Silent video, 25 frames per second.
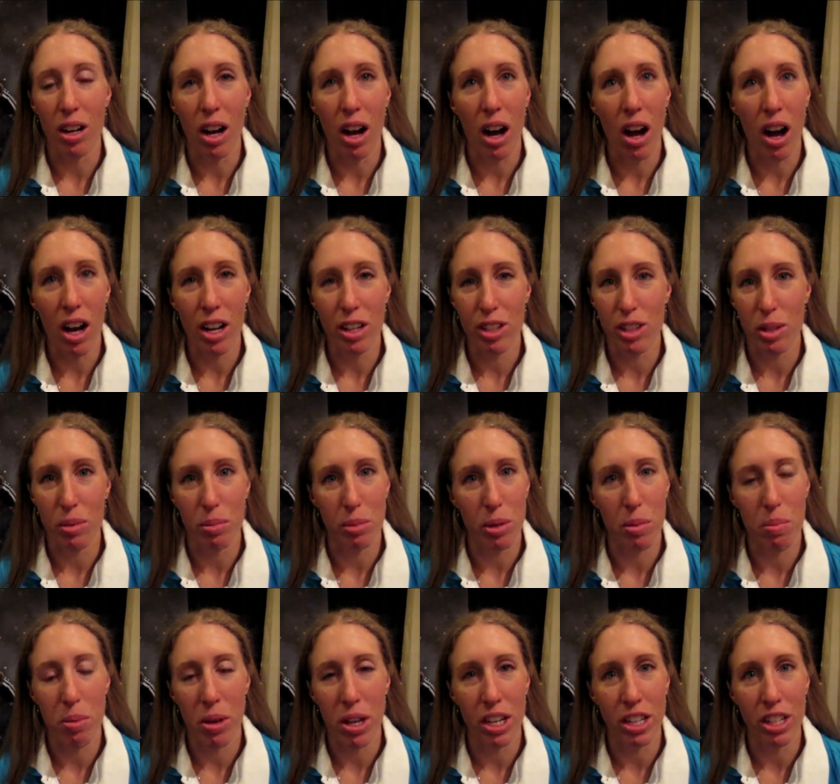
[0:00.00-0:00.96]
awesome
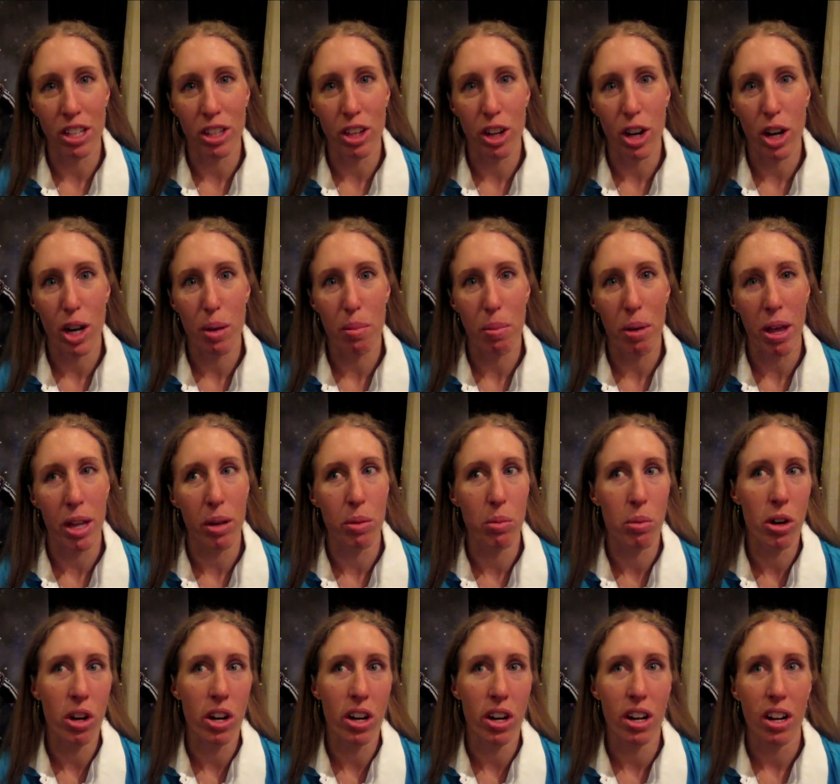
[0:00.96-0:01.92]
competing in Europe, and
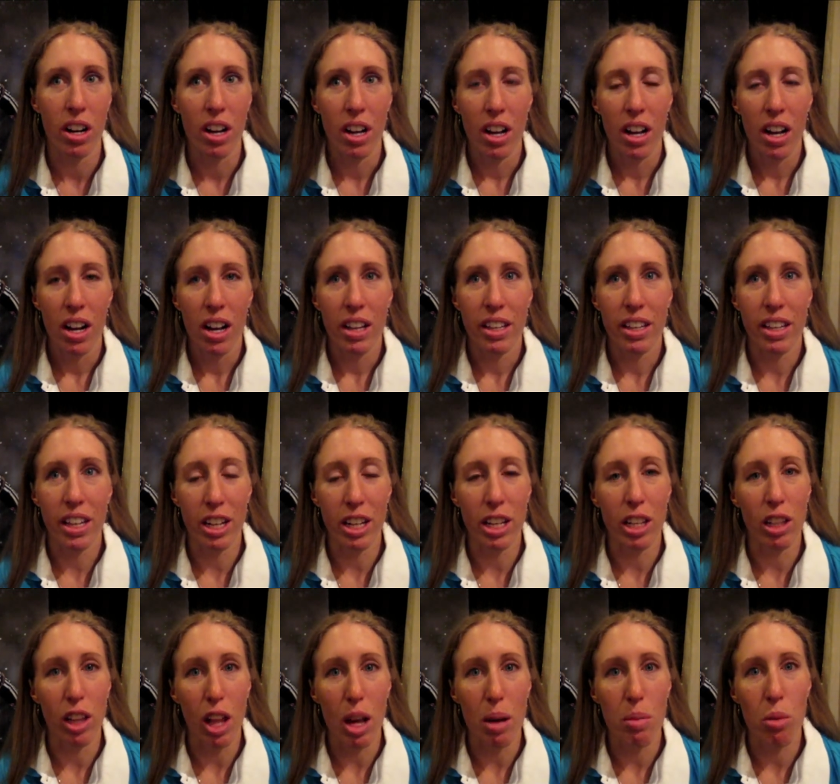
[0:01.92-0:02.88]
we're getting
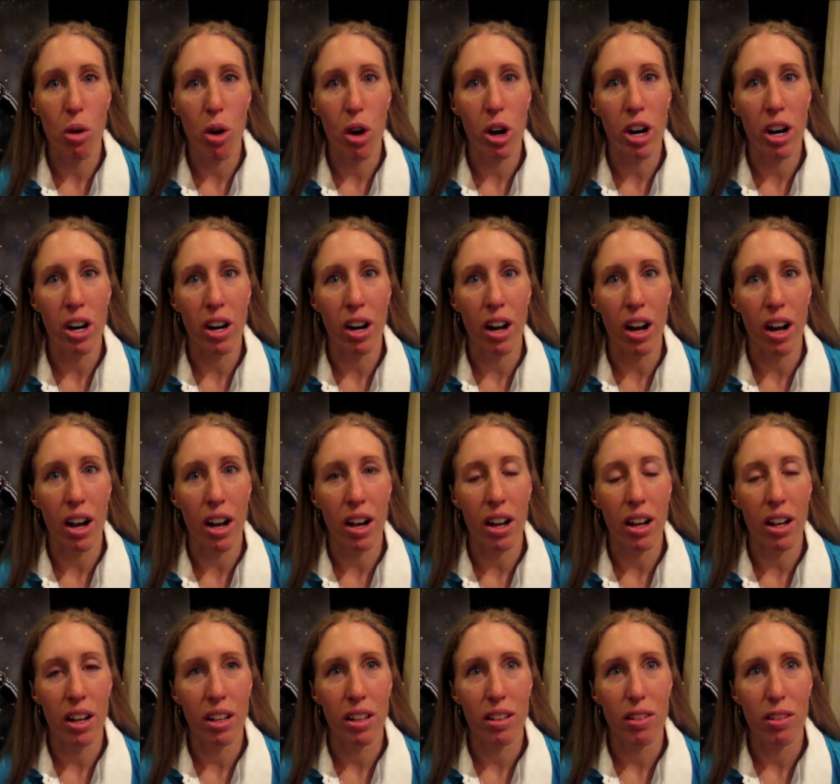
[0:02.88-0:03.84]
a lot more
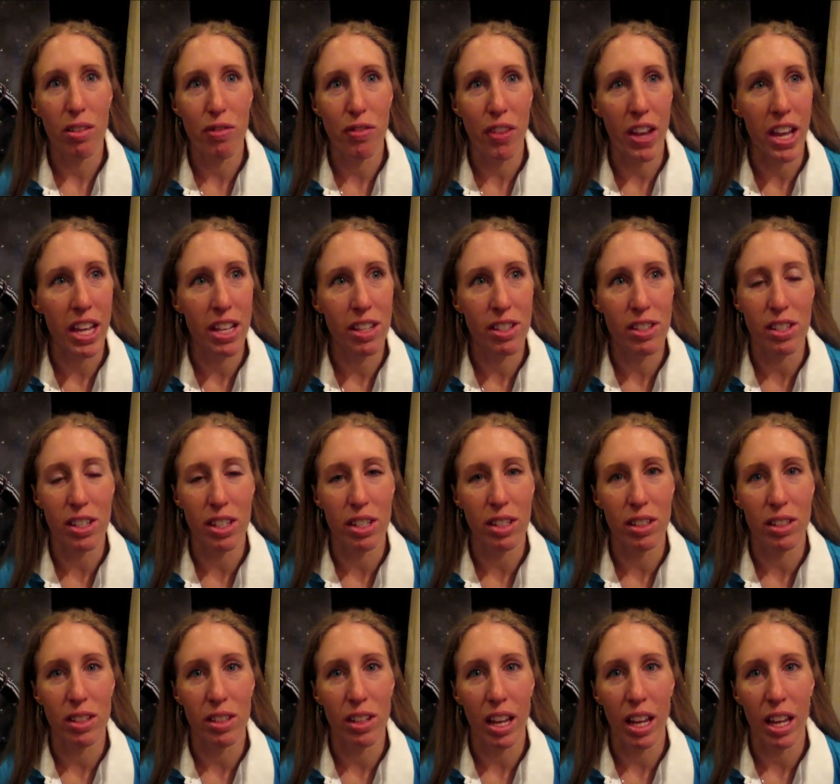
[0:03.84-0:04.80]
uh, fans and,
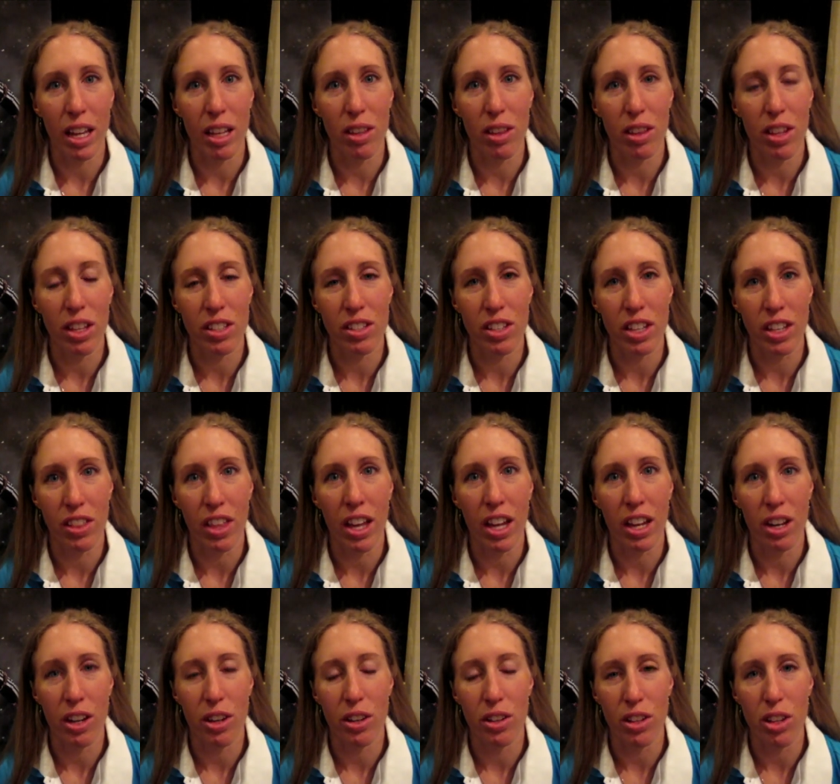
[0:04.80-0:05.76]
and things like that
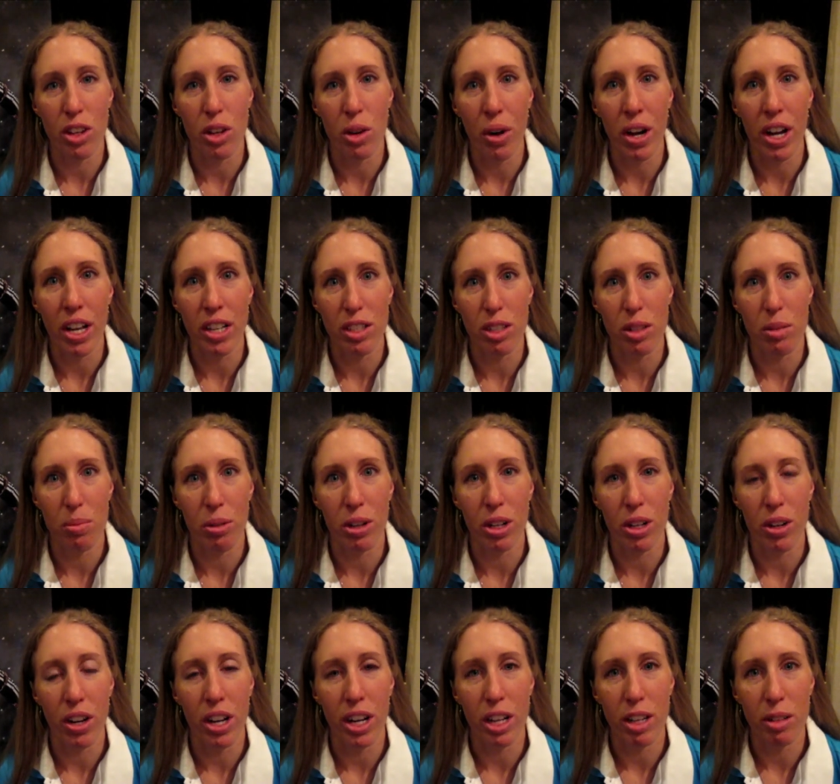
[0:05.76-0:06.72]
here in the U.S. It's pretty
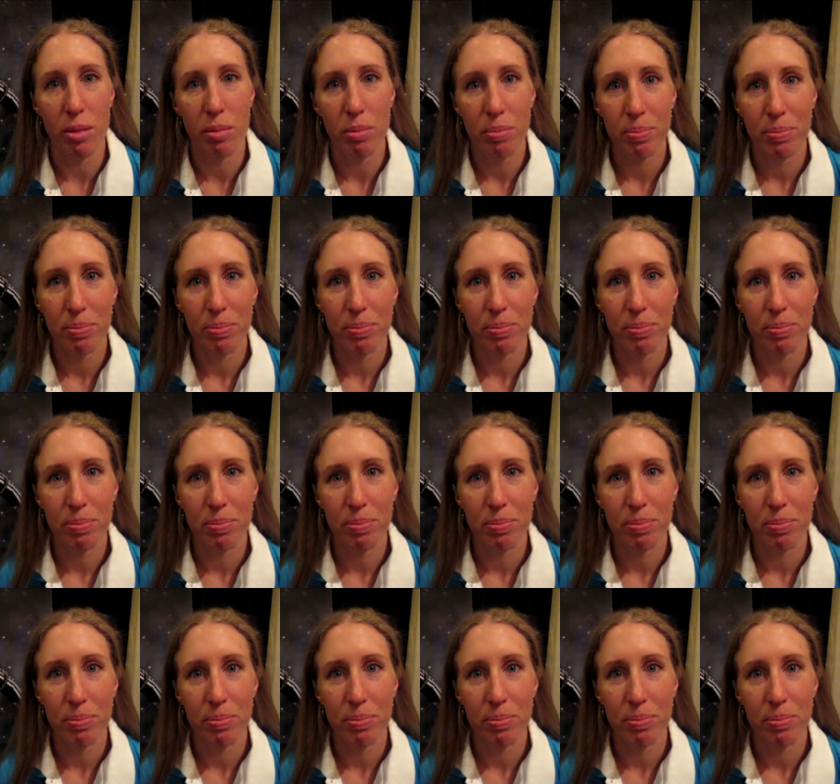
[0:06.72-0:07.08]
great.